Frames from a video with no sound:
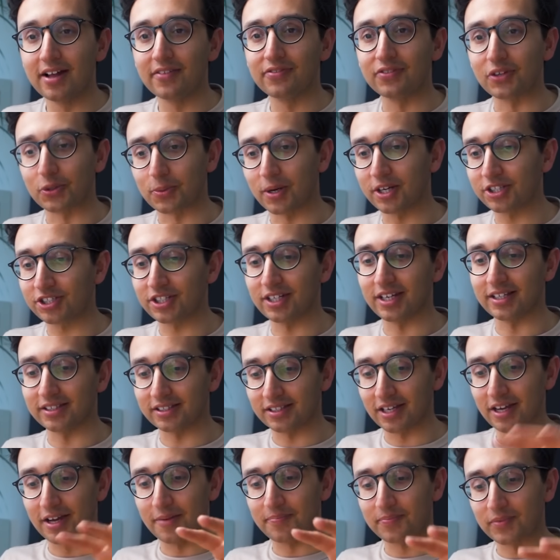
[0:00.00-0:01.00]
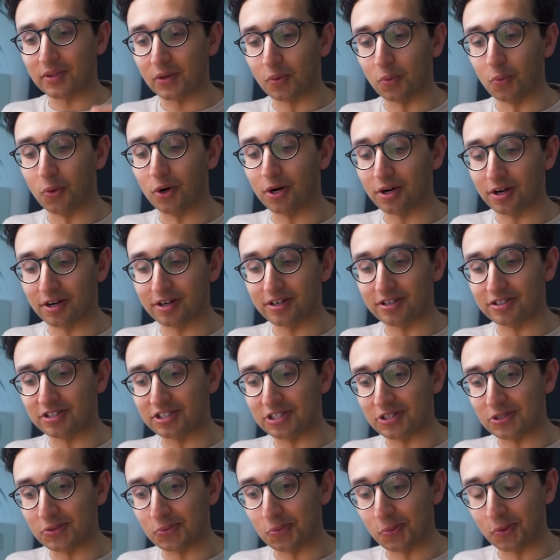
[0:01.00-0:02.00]
The question is, what
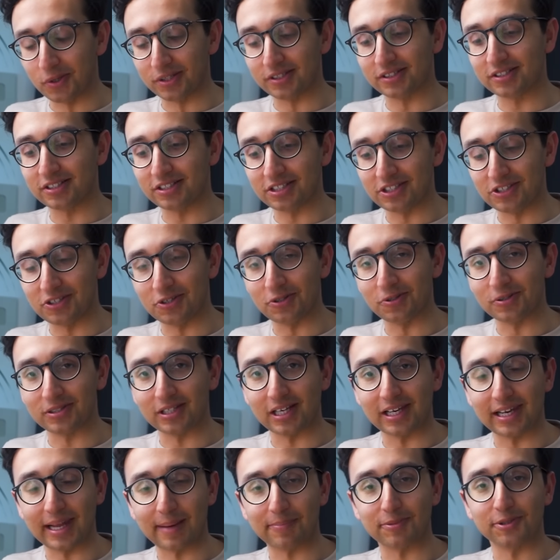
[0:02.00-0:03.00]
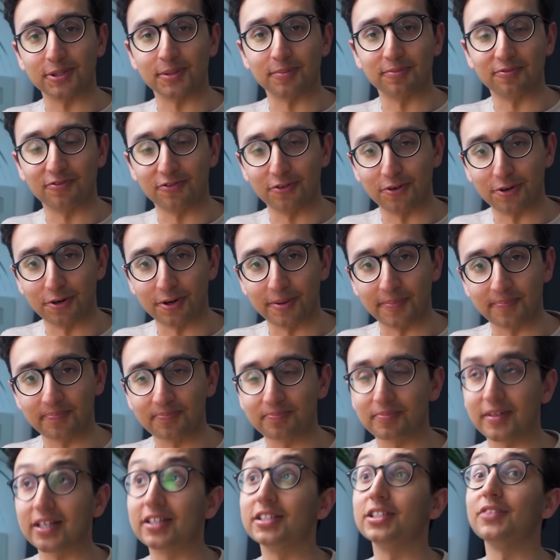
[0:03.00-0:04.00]
do you want to use a laptop for?
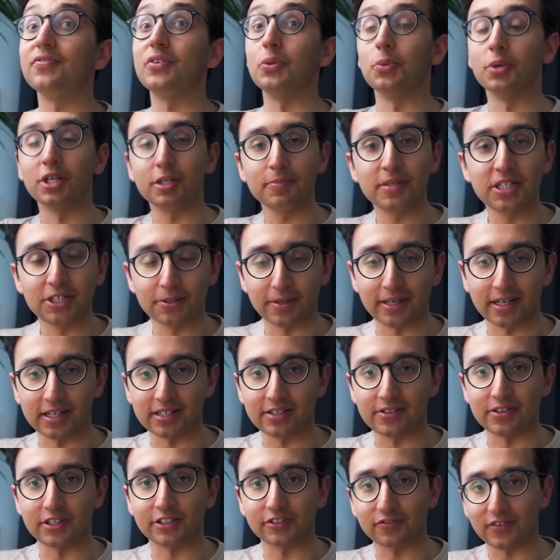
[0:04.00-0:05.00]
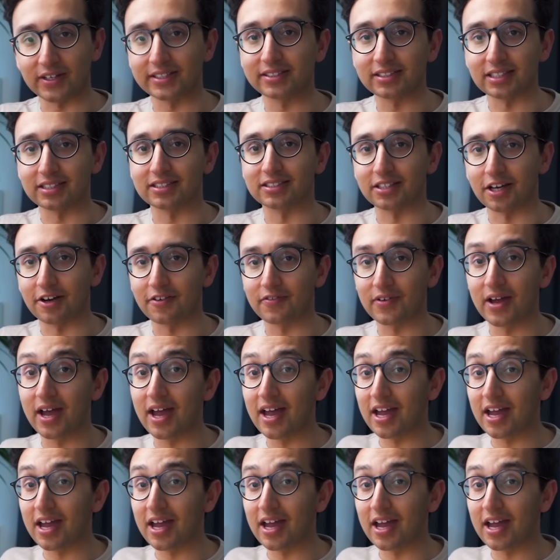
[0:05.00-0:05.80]
Because if you want to be doing any of this fancy stuff,